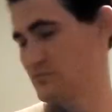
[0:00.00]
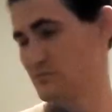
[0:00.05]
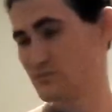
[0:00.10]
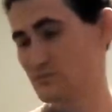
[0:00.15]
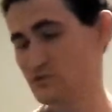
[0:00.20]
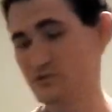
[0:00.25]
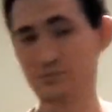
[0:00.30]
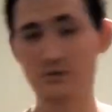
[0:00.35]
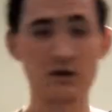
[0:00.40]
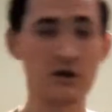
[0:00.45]

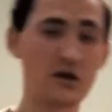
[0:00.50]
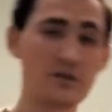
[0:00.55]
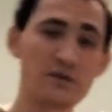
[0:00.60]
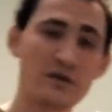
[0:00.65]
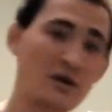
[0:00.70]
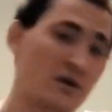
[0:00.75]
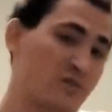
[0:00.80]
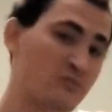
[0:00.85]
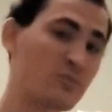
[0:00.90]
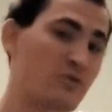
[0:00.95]
Disregard the
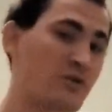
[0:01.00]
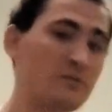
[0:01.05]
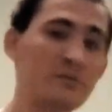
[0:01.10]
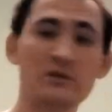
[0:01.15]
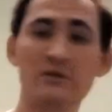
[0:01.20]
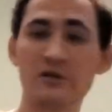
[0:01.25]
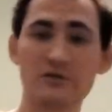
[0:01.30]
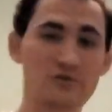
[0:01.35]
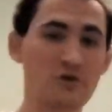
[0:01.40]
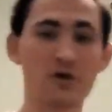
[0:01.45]
customer, even though
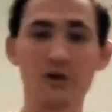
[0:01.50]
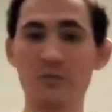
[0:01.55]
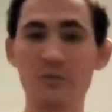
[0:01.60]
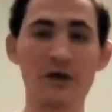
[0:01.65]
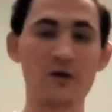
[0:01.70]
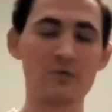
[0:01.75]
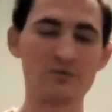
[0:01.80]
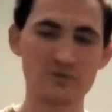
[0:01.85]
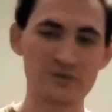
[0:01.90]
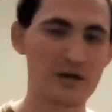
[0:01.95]
I told him I
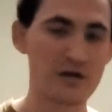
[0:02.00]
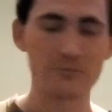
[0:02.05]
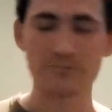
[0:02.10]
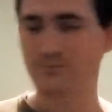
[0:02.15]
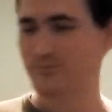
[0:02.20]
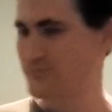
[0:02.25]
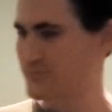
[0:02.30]
was there.